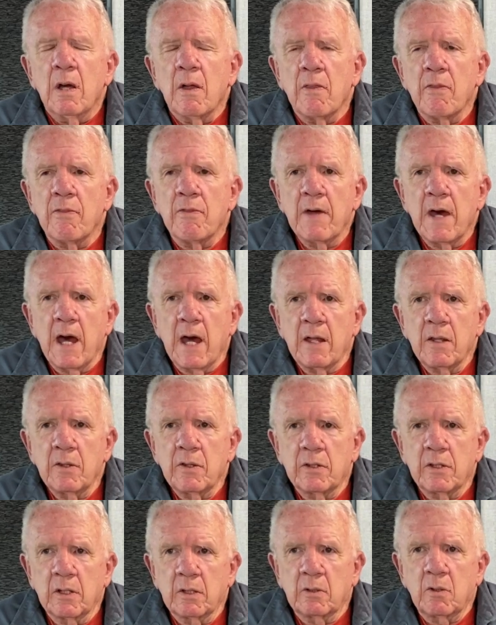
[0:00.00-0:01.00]

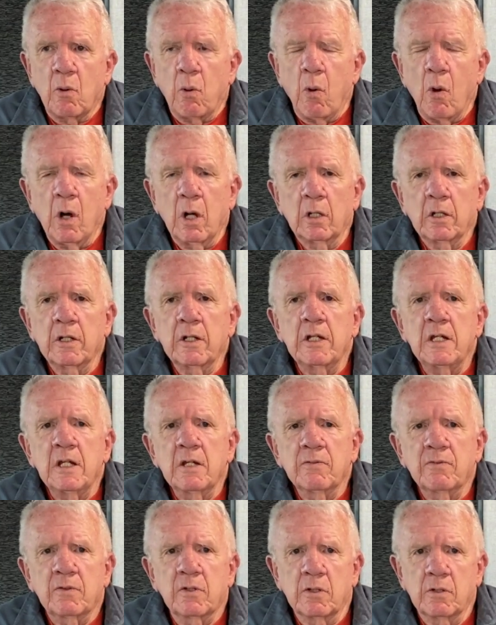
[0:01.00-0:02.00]
that the quality
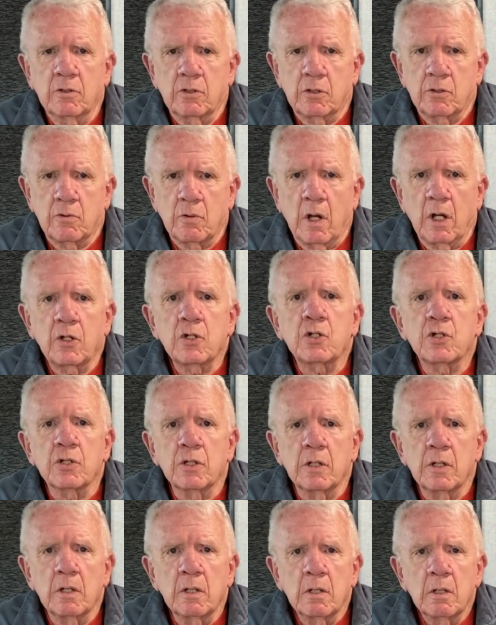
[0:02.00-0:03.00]
of
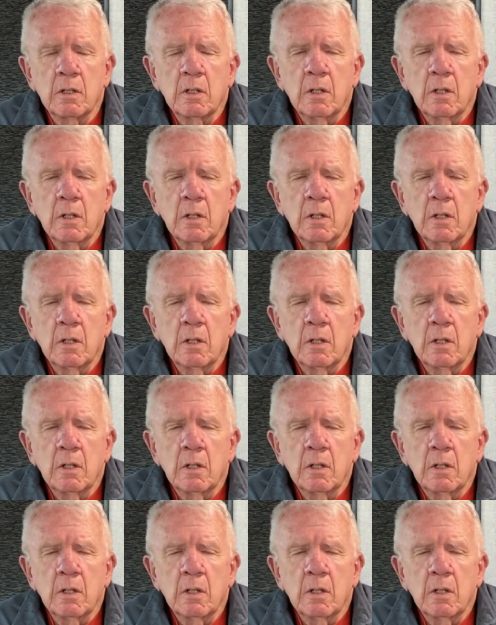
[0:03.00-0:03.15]
construction